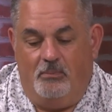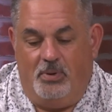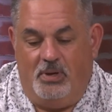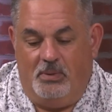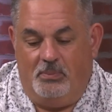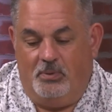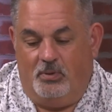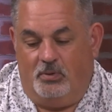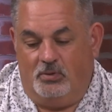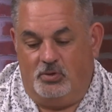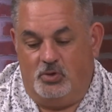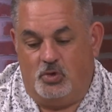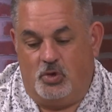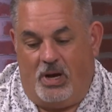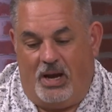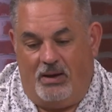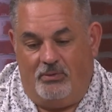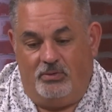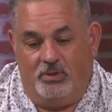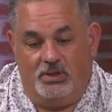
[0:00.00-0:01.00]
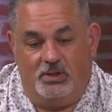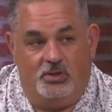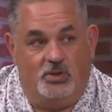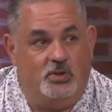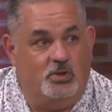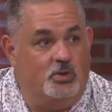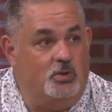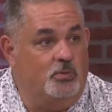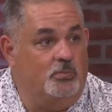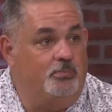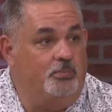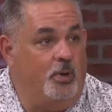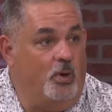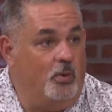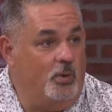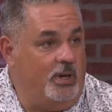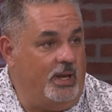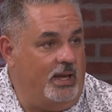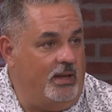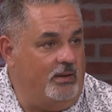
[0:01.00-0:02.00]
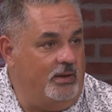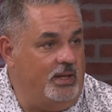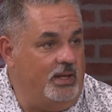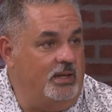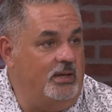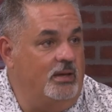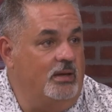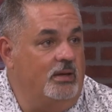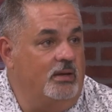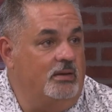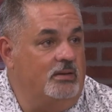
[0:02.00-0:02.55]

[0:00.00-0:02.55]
people traveling to Polk County,